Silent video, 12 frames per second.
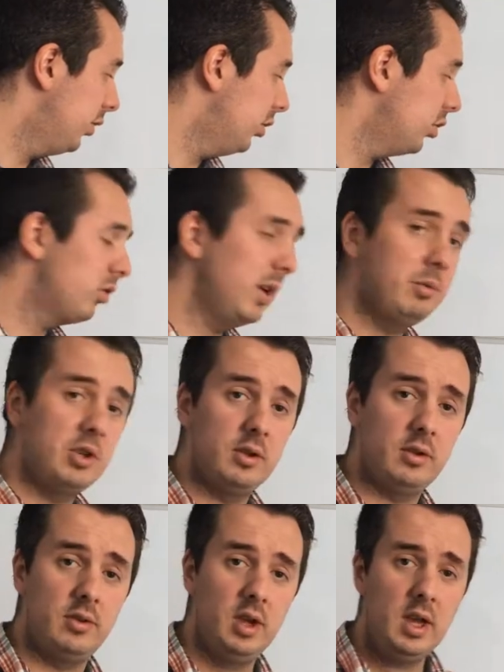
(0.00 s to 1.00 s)

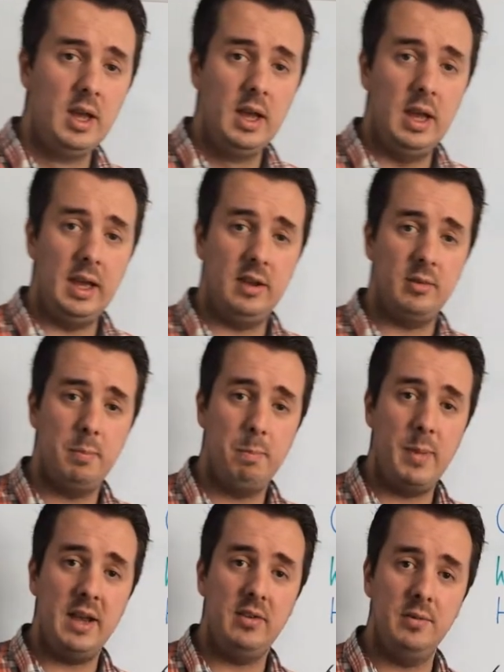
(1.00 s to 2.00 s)
Descriptions. It's
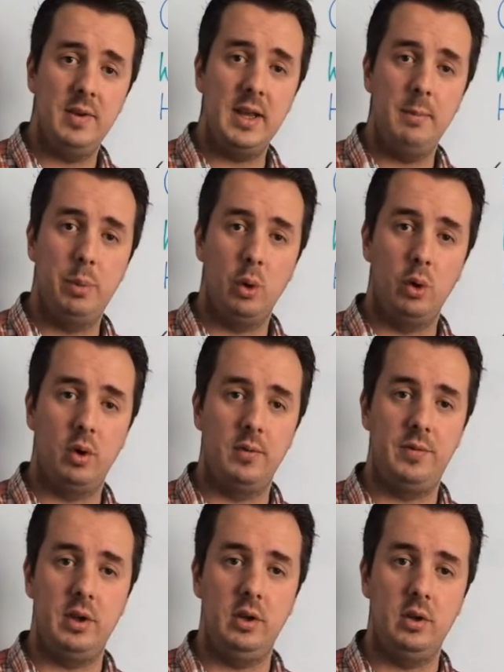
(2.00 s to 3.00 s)
massively
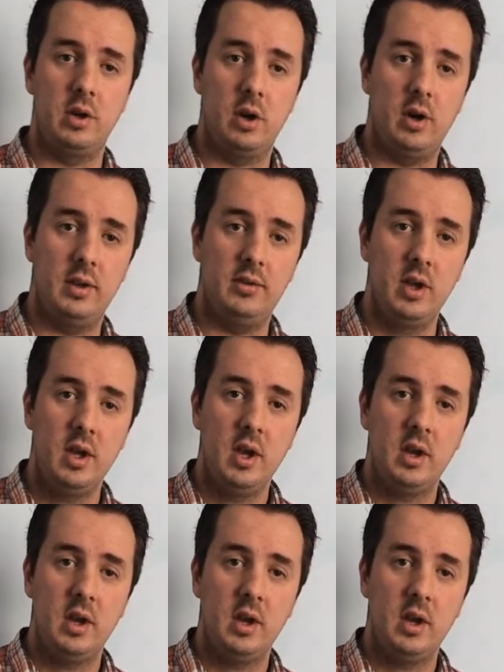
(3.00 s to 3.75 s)
important for you guys